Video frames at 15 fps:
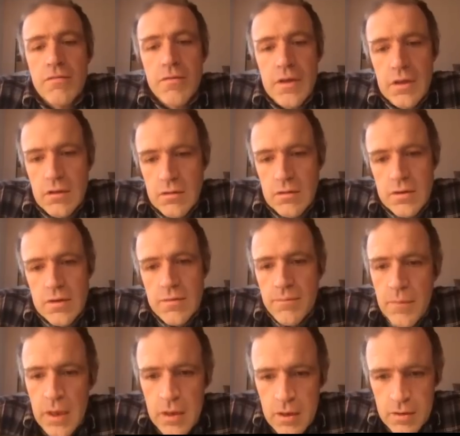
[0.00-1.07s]
field,
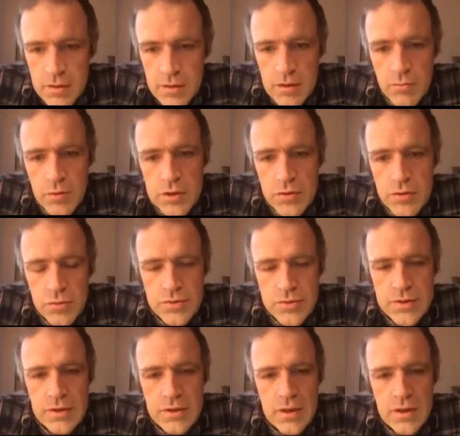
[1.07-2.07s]
that's what you see.